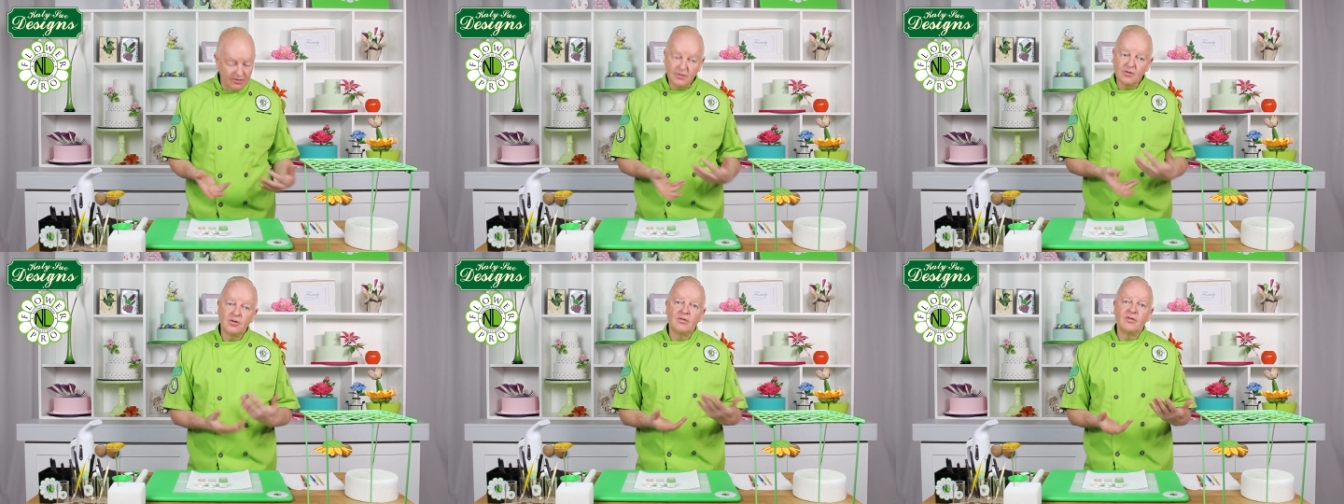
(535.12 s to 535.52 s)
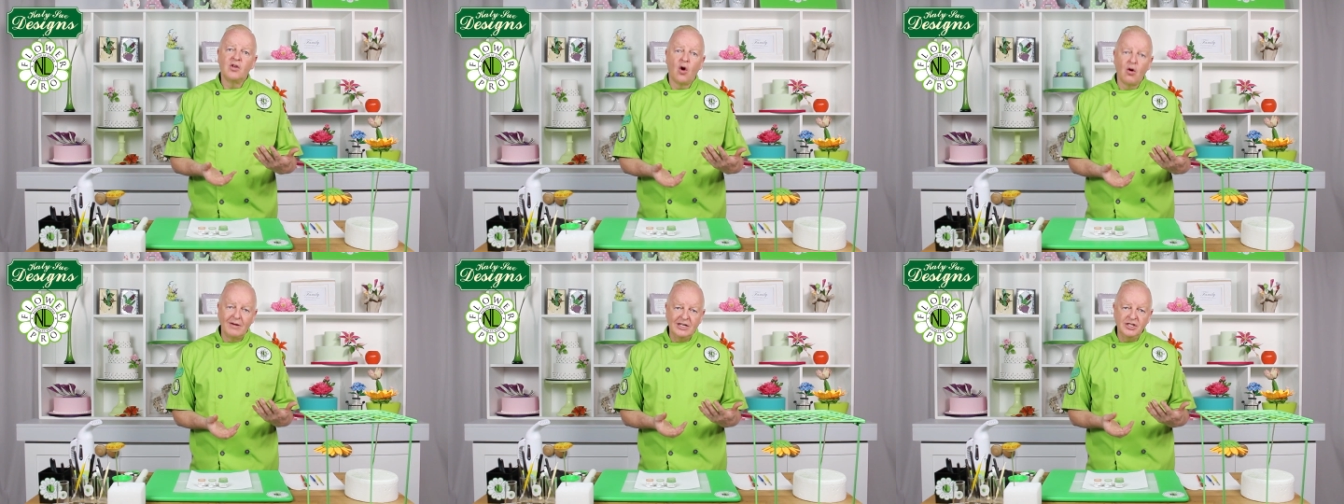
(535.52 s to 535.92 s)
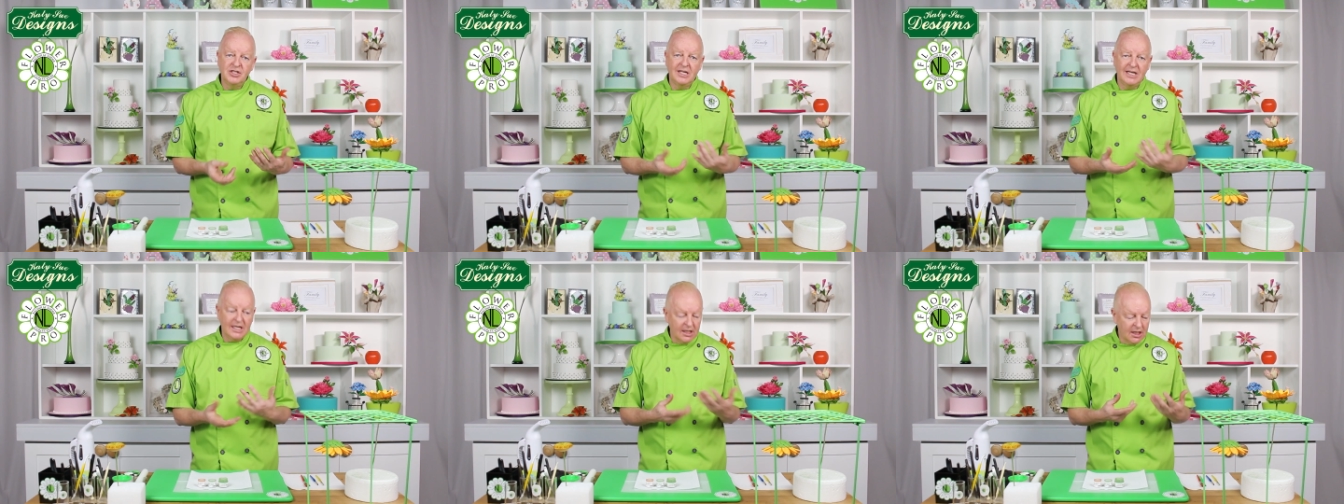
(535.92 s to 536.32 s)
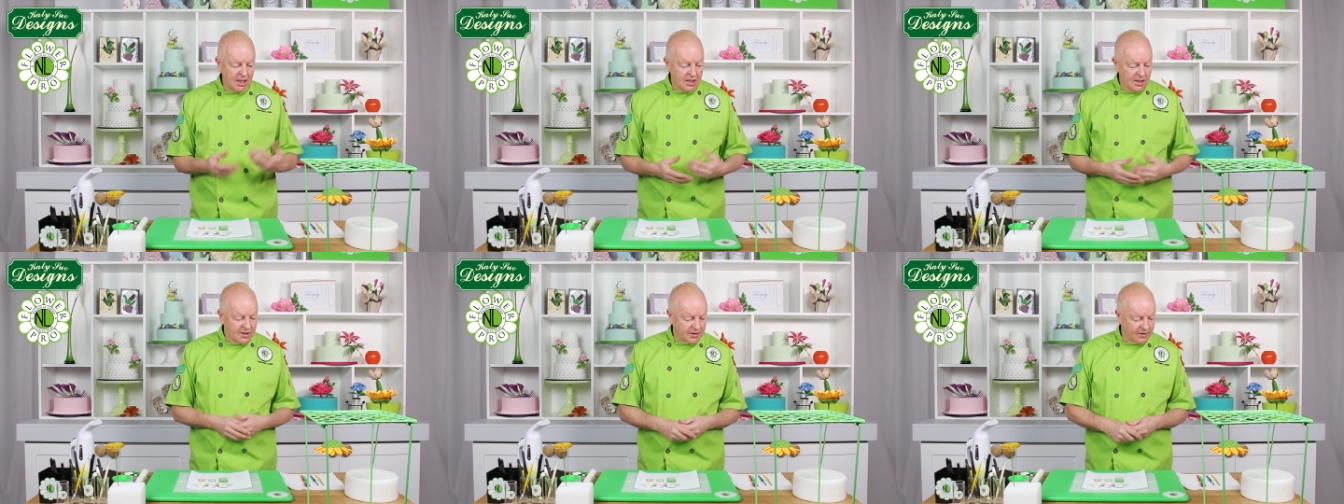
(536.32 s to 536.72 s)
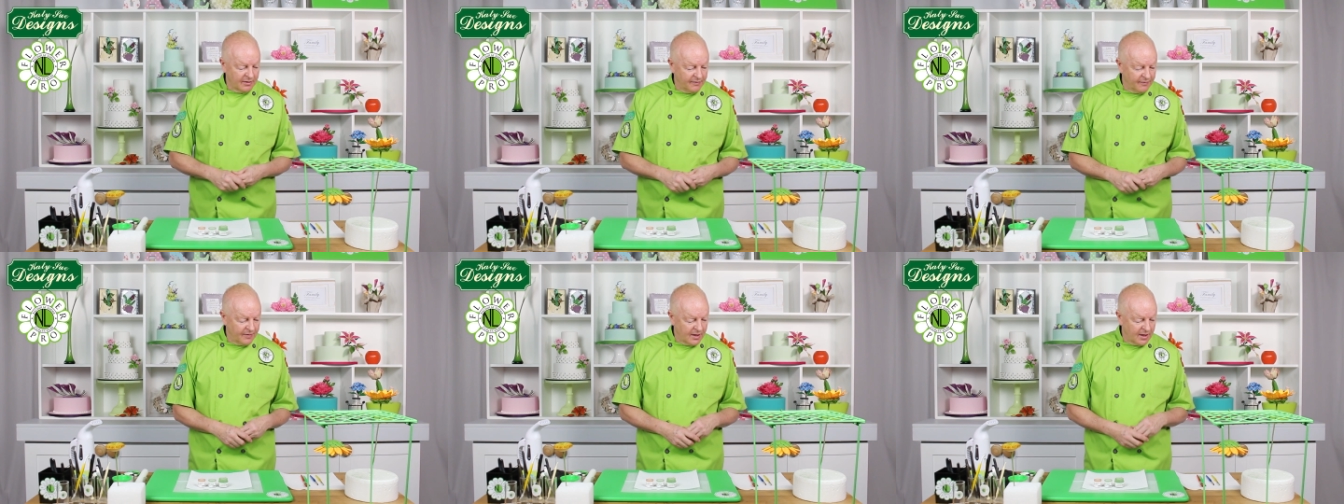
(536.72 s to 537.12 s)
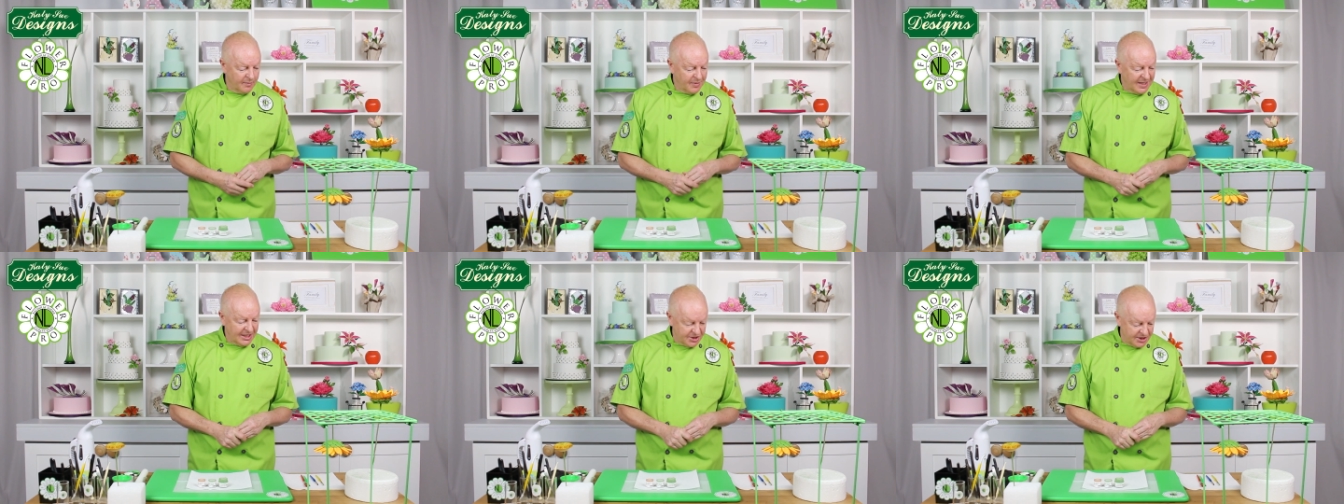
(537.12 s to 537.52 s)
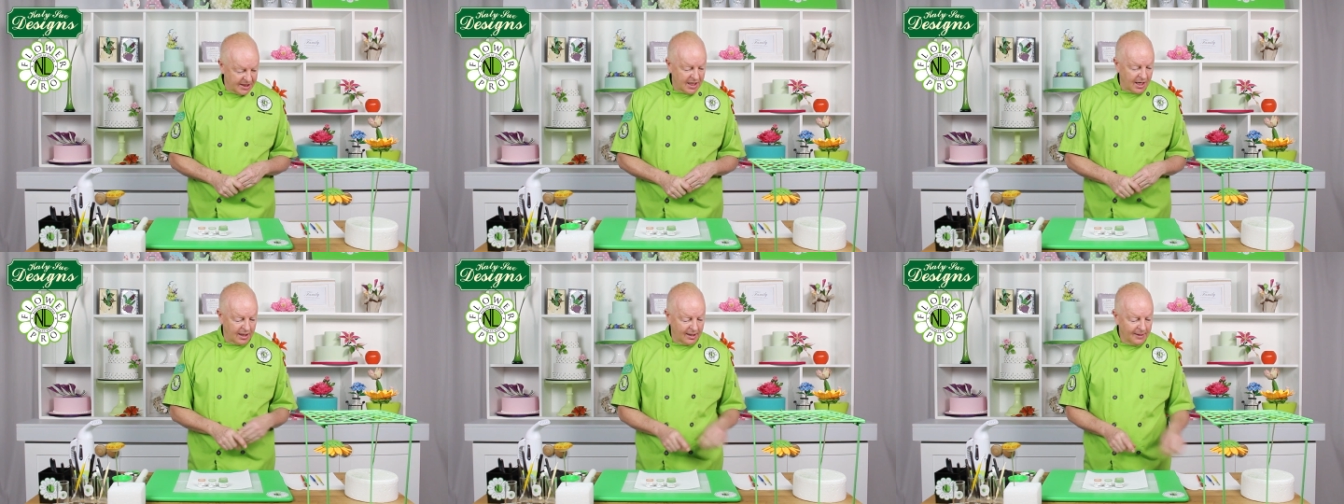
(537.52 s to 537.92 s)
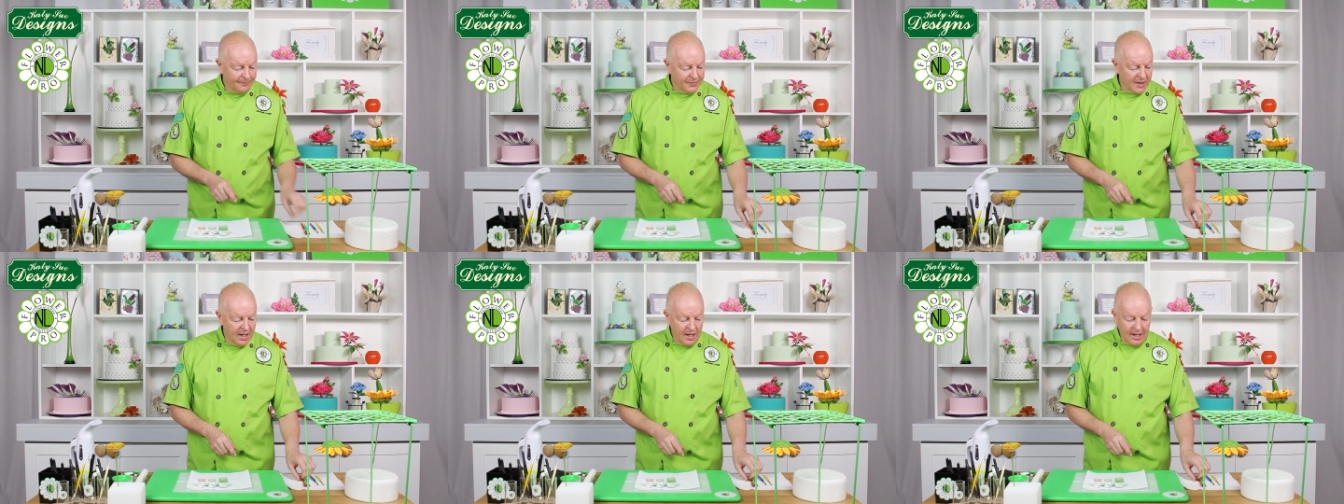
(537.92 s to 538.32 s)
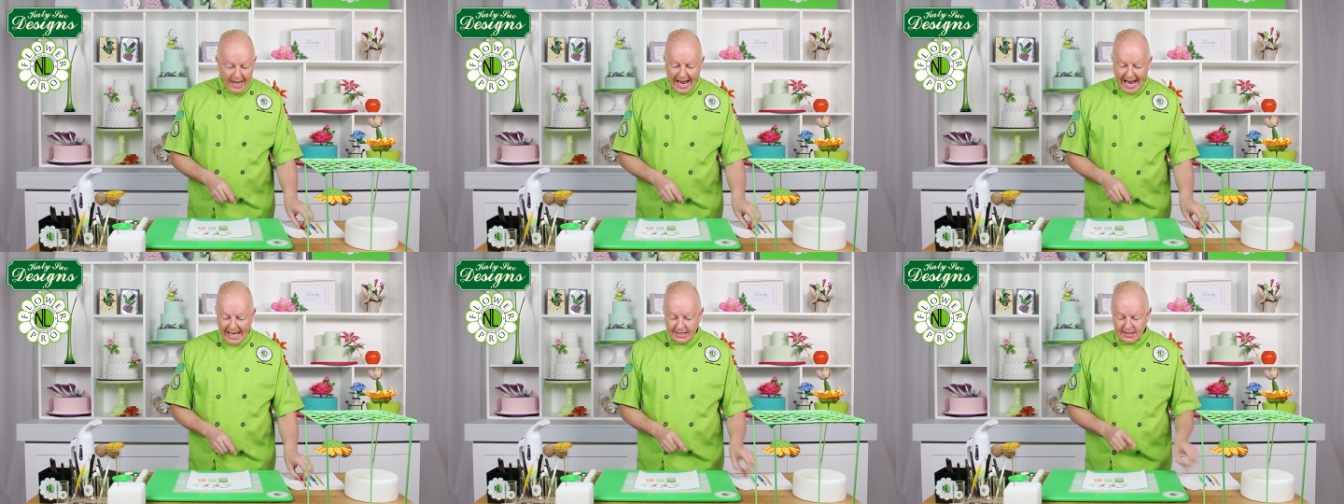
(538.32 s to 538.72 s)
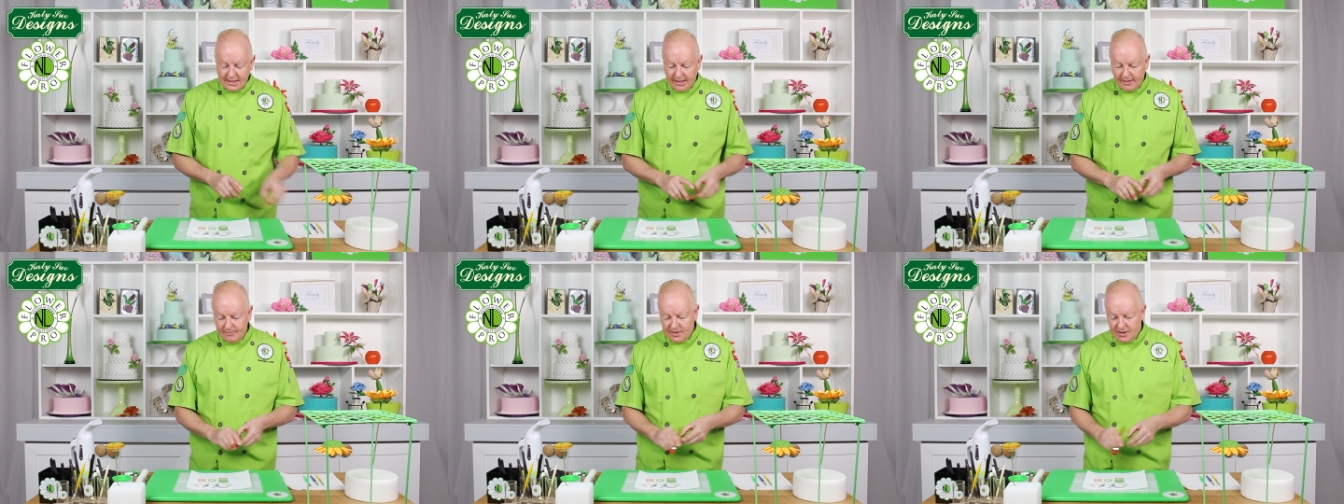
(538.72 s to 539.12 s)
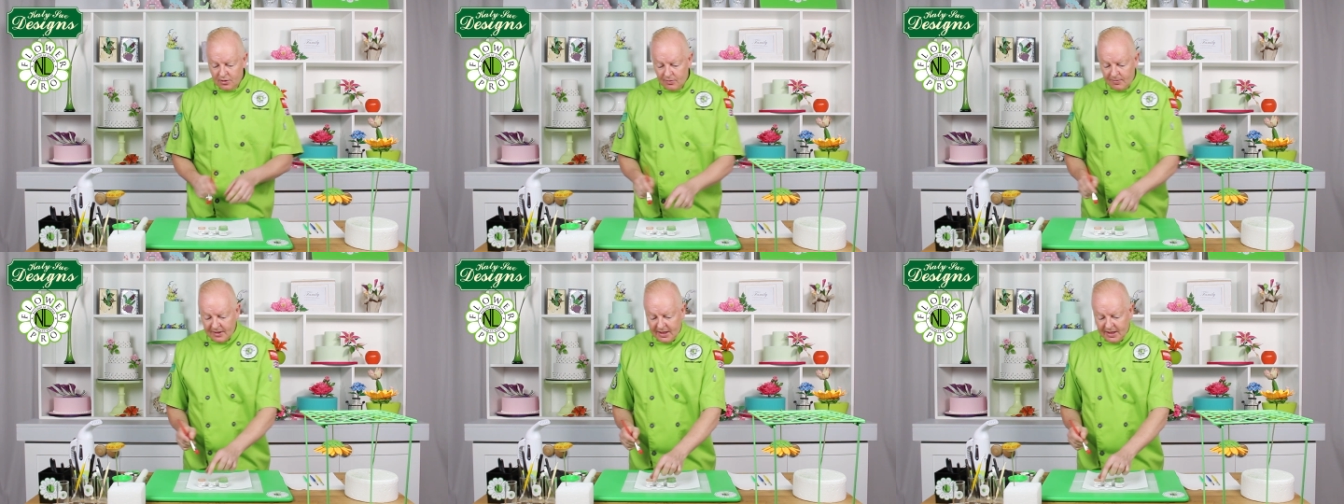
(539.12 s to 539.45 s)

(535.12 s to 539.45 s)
so sort of an orangey, sort of peachy color. And so I'm